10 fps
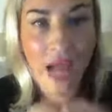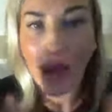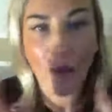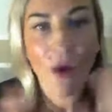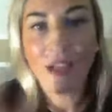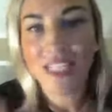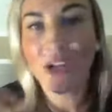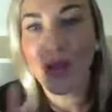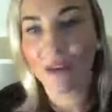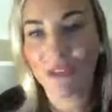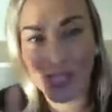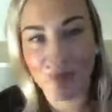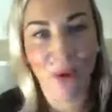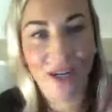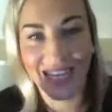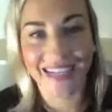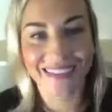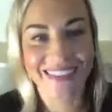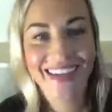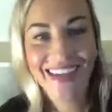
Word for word: I, uh, well, I'll tell you after this broadcast.